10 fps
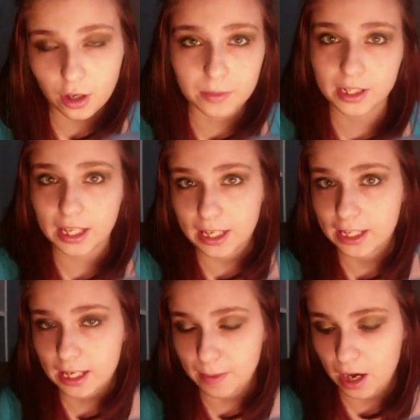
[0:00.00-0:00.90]
Urban Decay
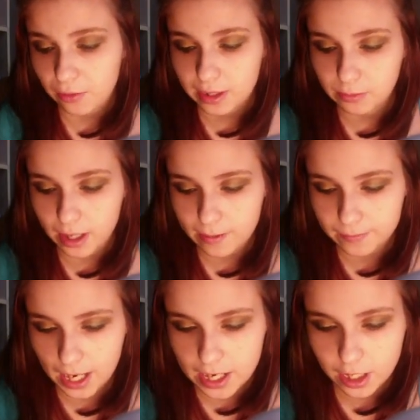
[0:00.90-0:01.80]
came out with
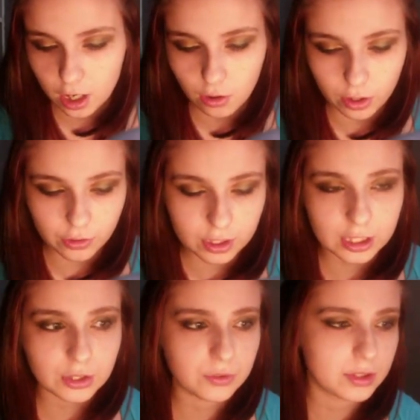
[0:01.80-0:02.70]
one, I know, or you
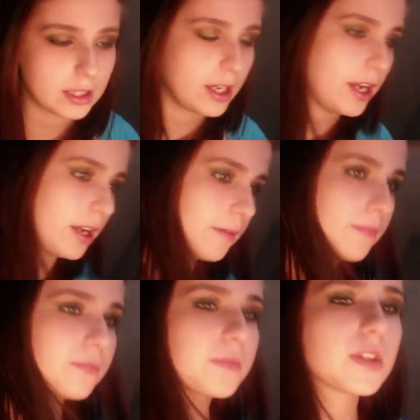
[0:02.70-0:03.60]
can use a
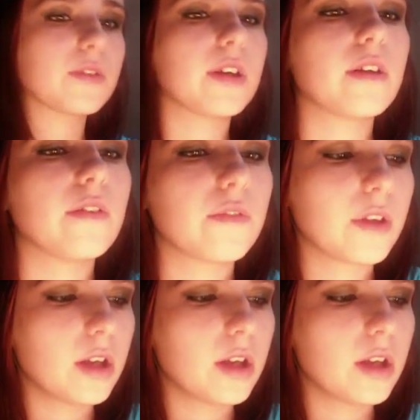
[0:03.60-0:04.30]
sort of